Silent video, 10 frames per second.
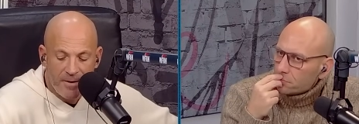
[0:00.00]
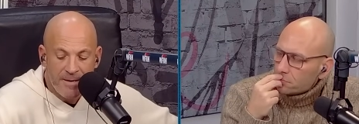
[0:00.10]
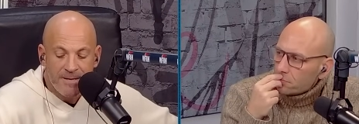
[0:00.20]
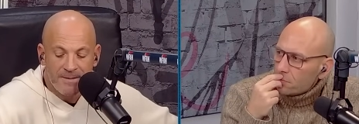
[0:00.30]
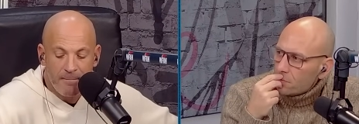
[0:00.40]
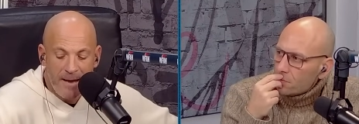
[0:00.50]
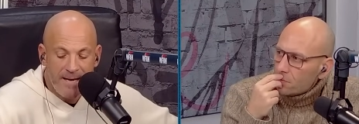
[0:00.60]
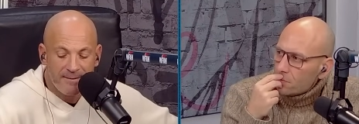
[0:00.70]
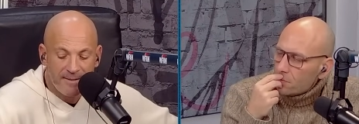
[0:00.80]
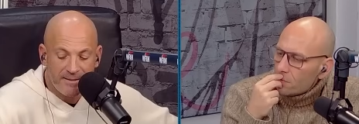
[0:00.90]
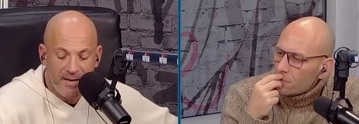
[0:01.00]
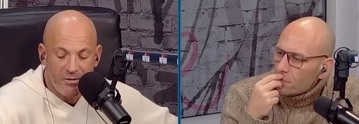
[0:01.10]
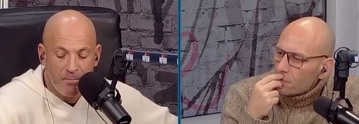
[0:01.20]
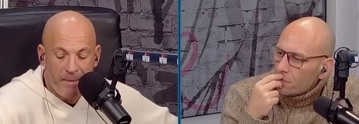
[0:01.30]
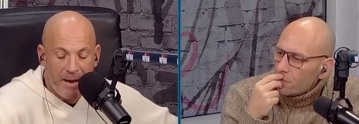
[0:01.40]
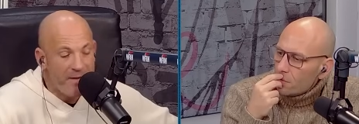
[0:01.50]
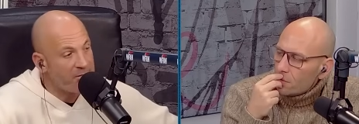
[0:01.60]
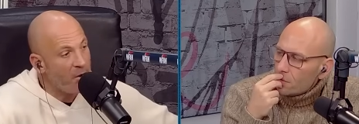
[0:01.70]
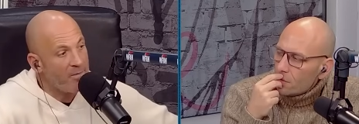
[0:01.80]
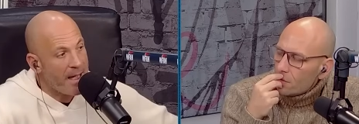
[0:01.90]
Speaker 1: to make a decision based
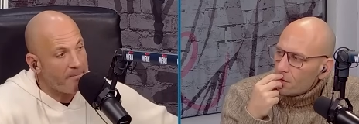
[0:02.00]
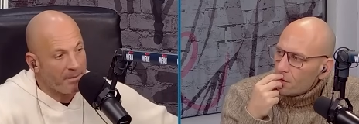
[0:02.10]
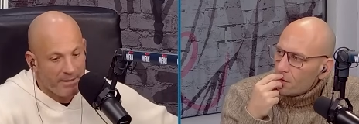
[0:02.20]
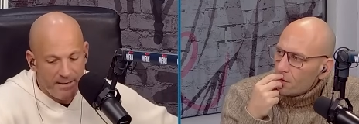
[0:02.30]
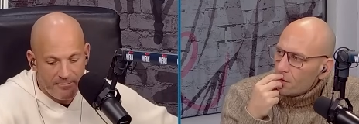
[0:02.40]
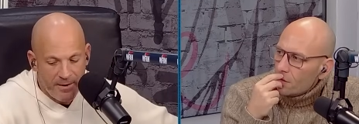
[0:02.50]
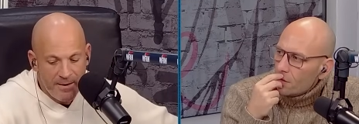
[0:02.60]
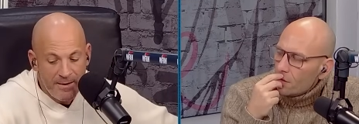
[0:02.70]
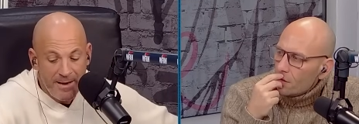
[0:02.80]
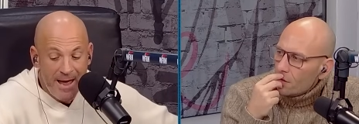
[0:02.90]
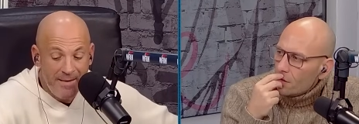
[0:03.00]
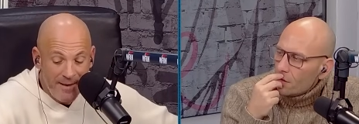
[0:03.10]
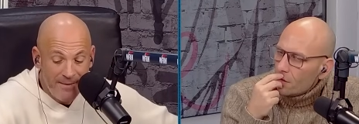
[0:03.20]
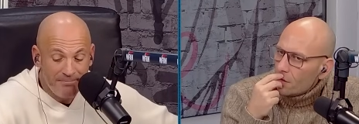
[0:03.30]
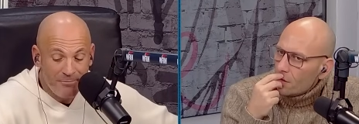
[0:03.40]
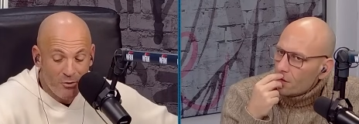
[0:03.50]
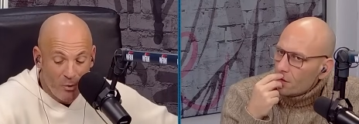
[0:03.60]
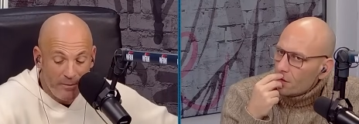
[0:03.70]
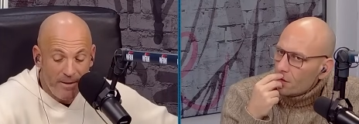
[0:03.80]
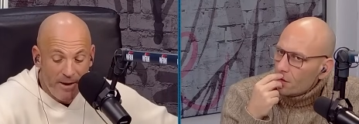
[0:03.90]
on that belief, and then
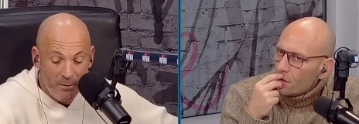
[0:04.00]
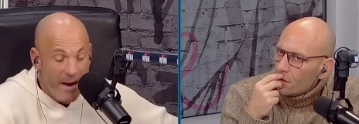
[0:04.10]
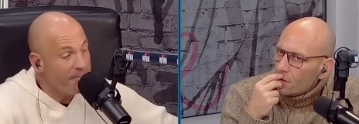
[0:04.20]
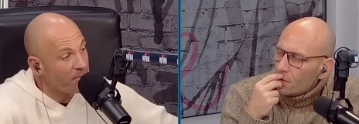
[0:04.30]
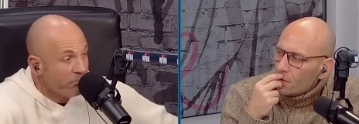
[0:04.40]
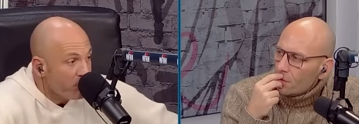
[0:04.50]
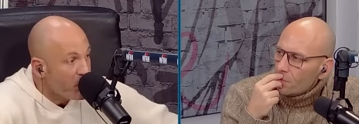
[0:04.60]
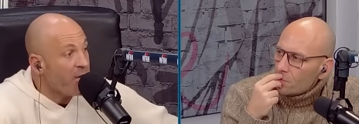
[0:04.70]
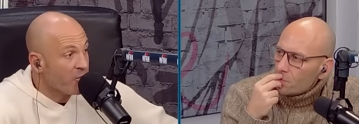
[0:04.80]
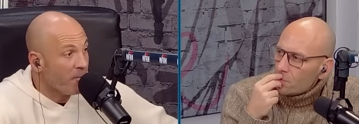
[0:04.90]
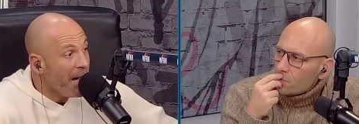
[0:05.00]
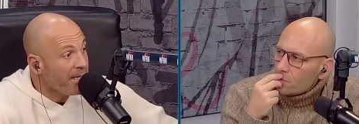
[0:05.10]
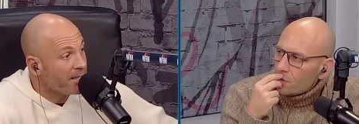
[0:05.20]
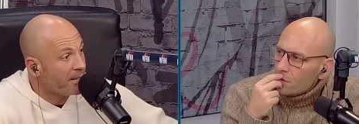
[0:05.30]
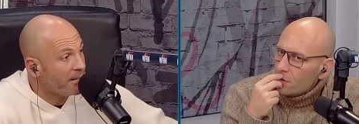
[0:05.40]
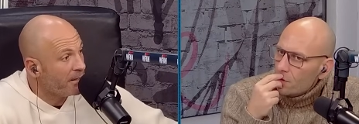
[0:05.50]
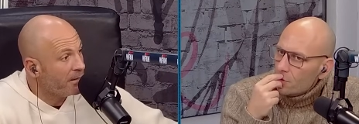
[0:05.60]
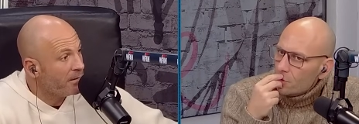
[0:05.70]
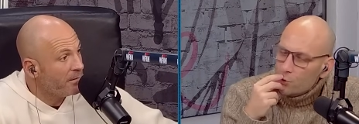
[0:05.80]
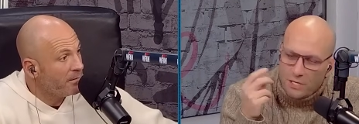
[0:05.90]
shortly thereafter change your mind.
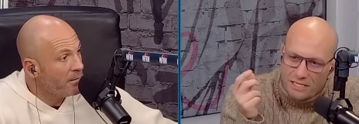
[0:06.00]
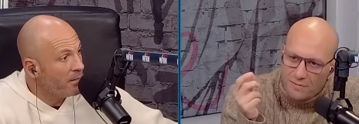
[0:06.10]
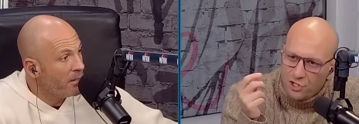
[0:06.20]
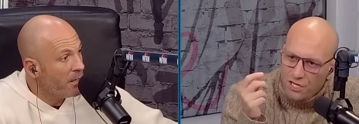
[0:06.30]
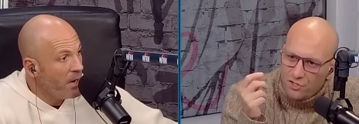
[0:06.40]
Speaker 2: You think they've changed their